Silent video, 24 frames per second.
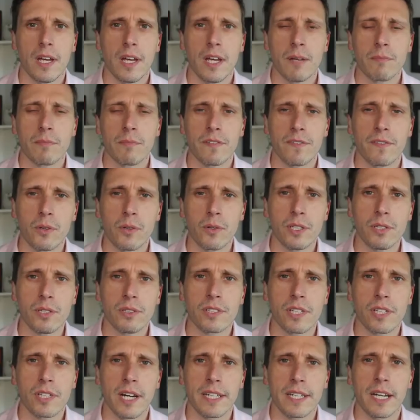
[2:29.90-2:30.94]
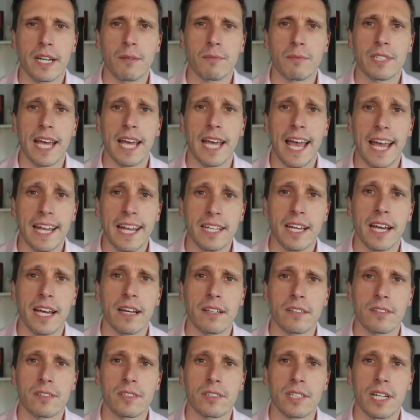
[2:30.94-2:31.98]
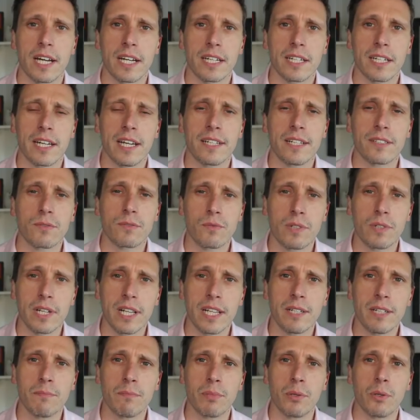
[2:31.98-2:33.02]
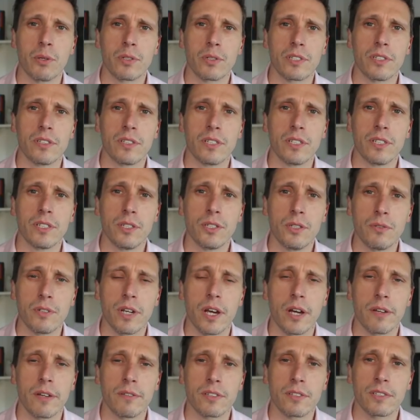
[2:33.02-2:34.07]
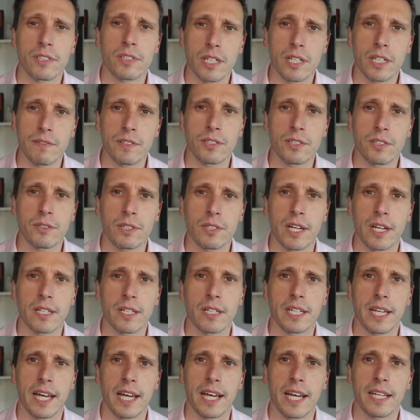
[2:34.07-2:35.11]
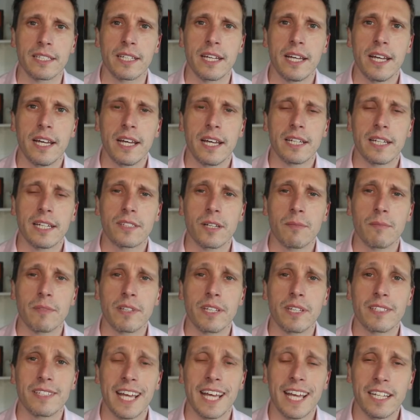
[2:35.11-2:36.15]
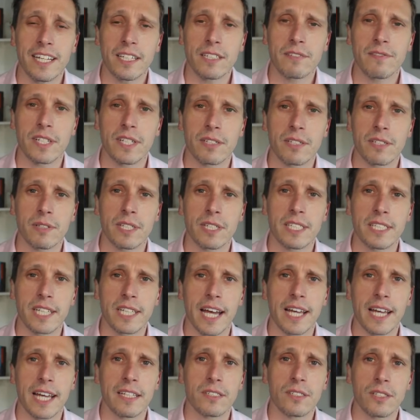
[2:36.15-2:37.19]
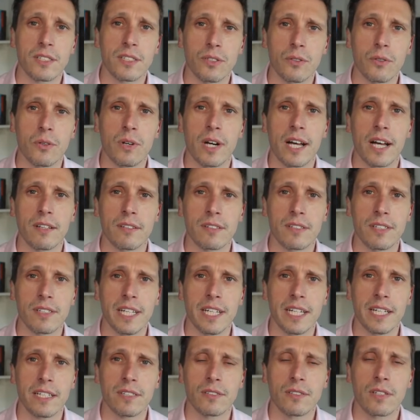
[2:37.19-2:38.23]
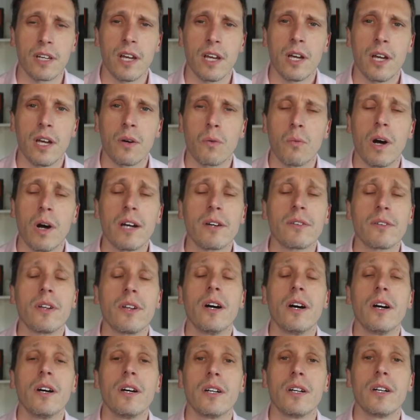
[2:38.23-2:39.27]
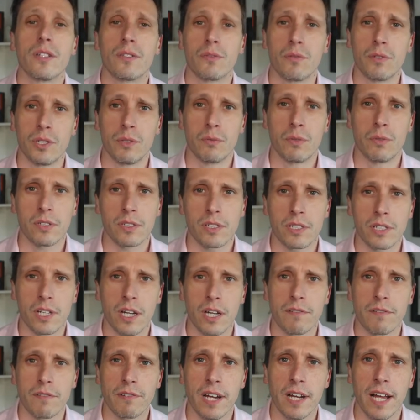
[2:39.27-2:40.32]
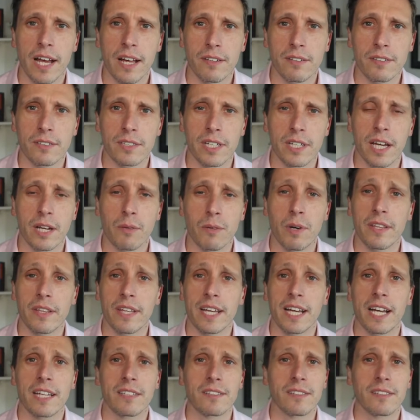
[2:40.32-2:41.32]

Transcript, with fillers: Before you sign up to any health check, it's really important that you know the service you're going to get is something that's individually tailored to your health needs. Why on earth would you want to go for a health check where they ask the